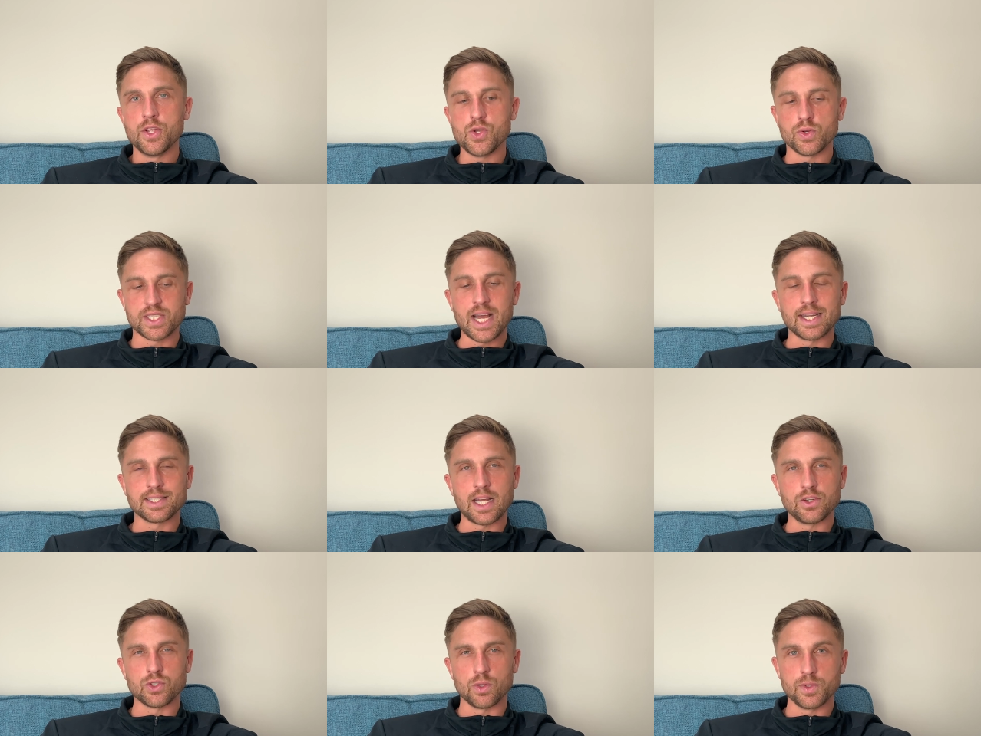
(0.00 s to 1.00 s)
your Seller
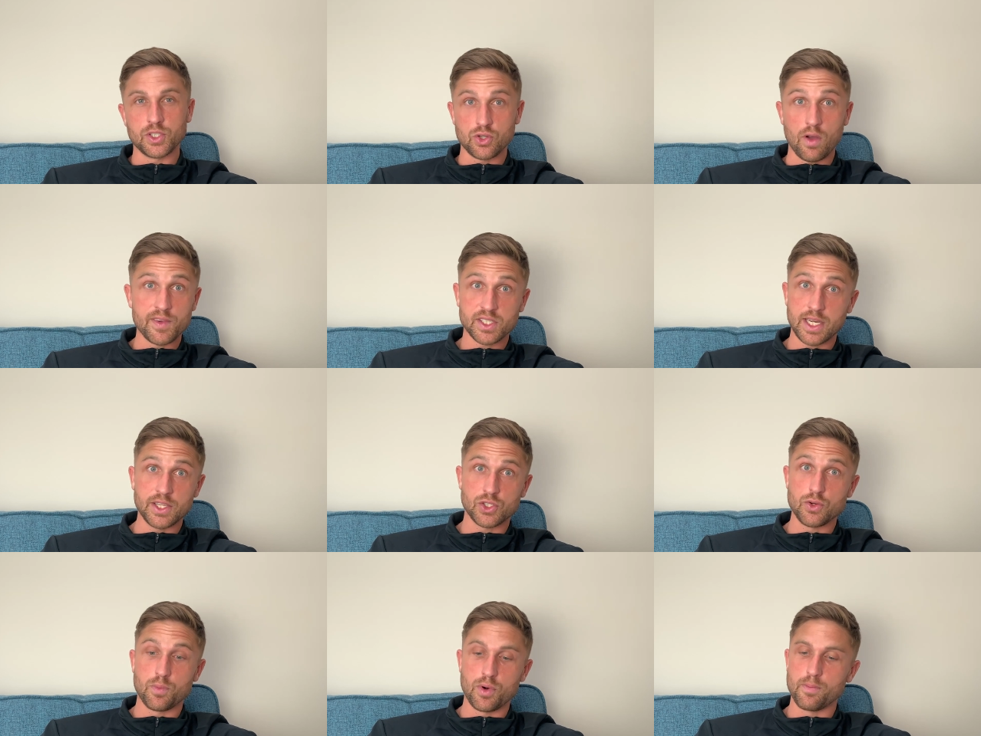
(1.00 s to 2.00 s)
Central, which is obviously a
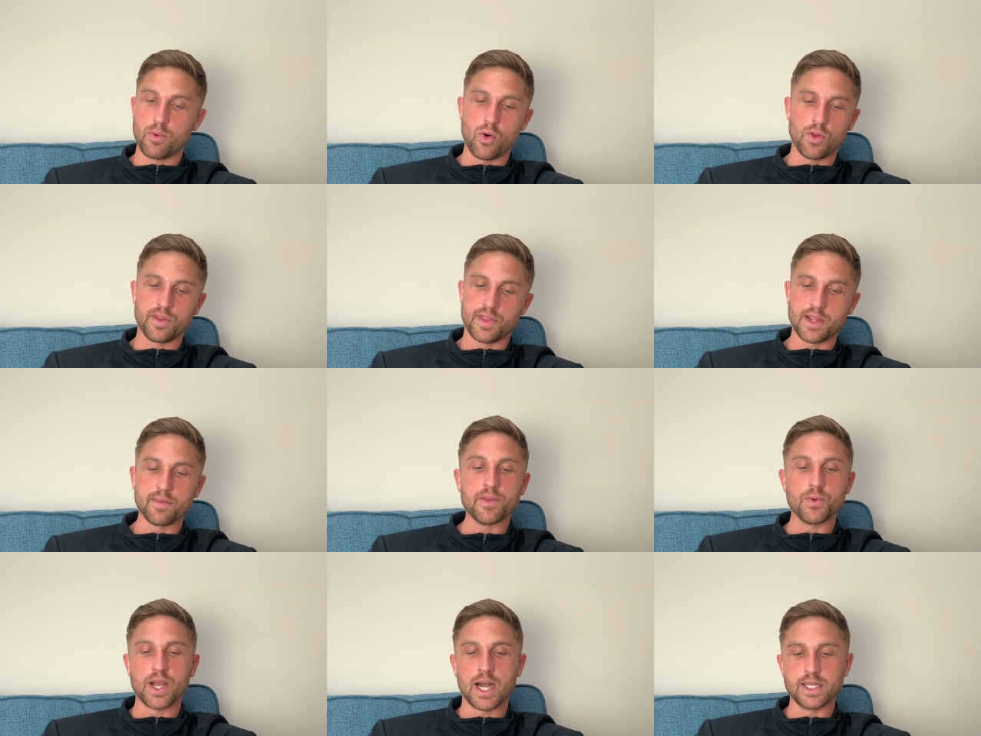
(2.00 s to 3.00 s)
super important thing for
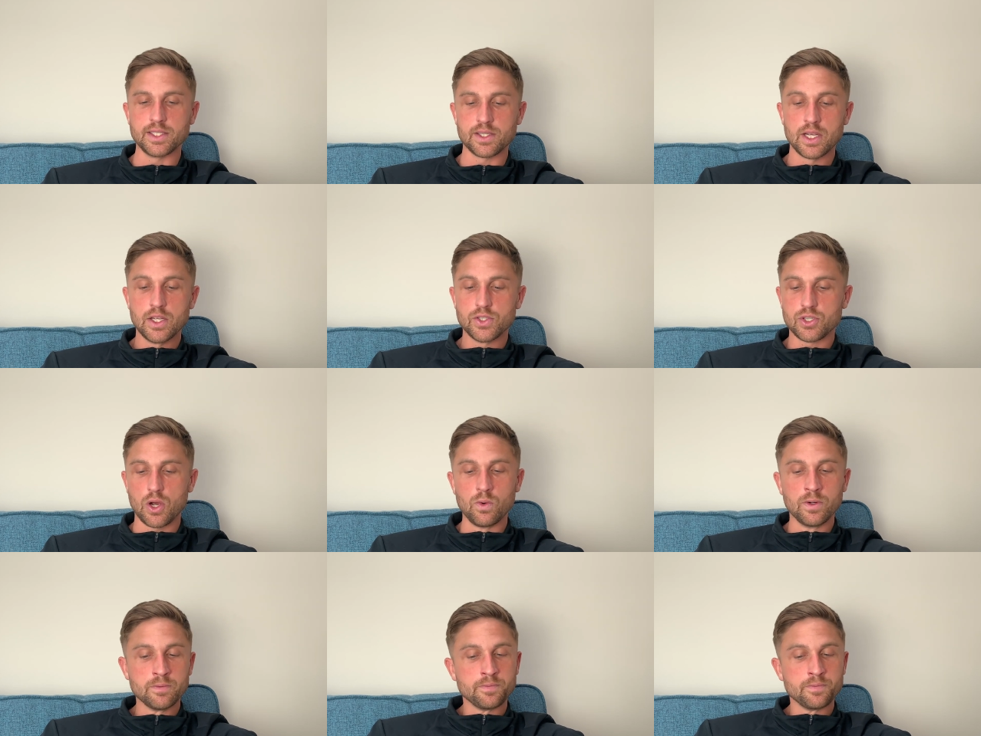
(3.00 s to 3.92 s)
you guys. So